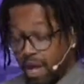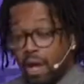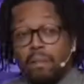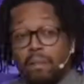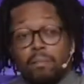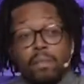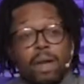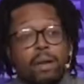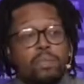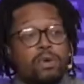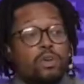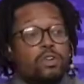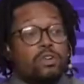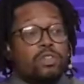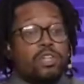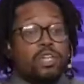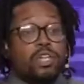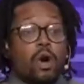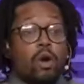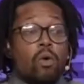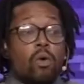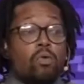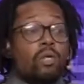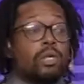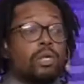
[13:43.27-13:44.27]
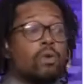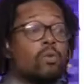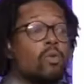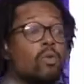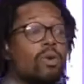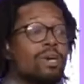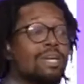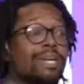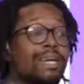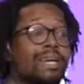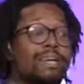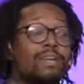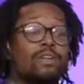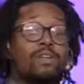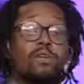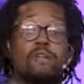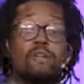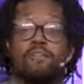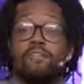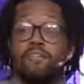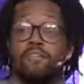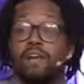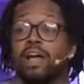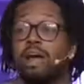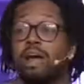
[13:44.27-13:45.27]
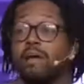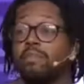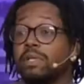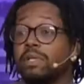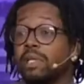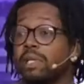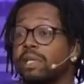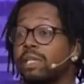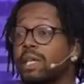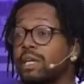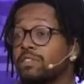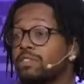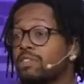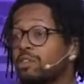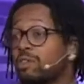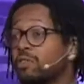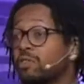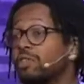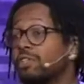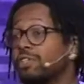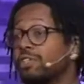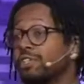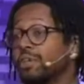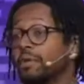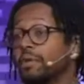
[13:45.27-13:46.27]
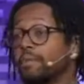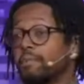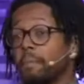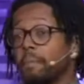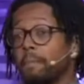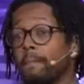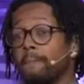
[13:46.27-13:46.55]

Maybe you're the only one in your family that's a Christian,